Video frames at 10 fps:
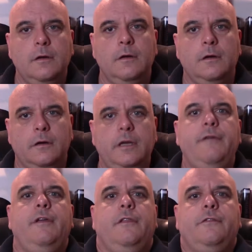Good
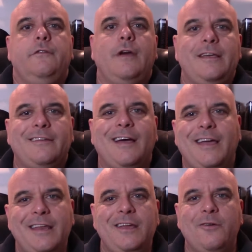evening, this is Nice Guy
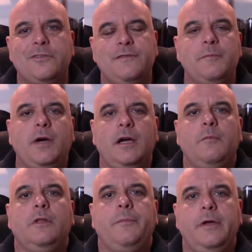Eddie, host of In My
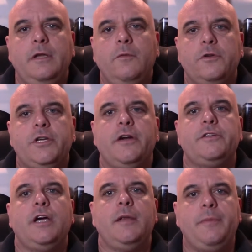Humble Opinion, which airs
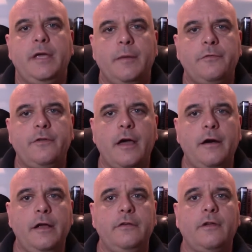9 p.m.
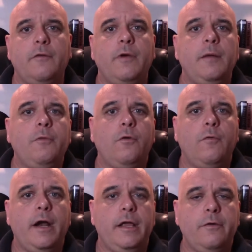Saturdays on
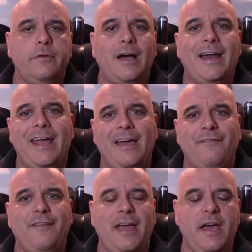
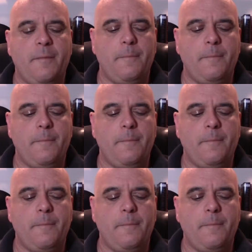rainbowradio.fm.